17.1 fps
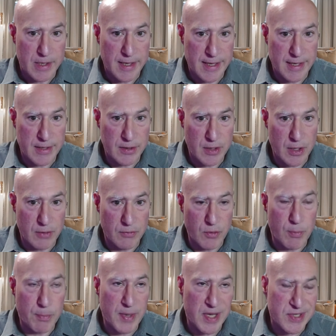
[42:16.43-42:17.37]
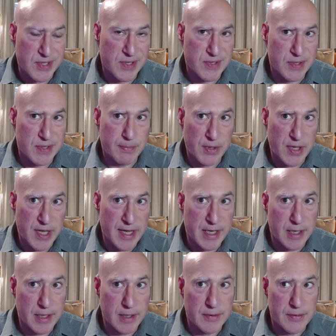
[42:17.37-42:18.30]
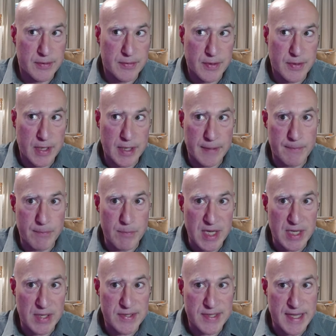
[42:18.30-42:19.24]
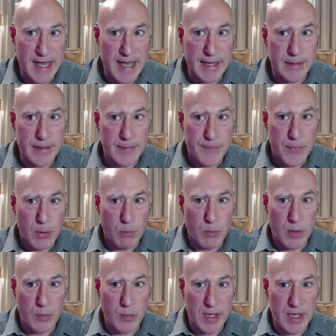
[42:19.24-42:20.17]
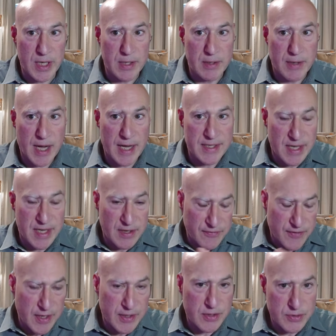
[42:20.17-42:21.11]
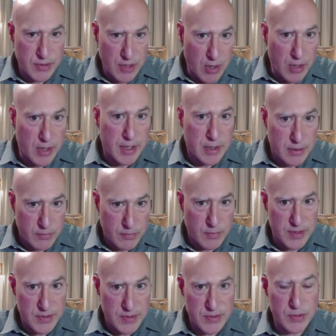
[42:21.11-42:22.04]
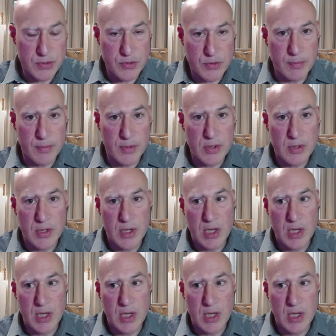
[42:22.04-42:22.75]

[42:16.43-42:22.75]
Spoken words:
And a robustness in planning means that when we identify the target, what is the tumor,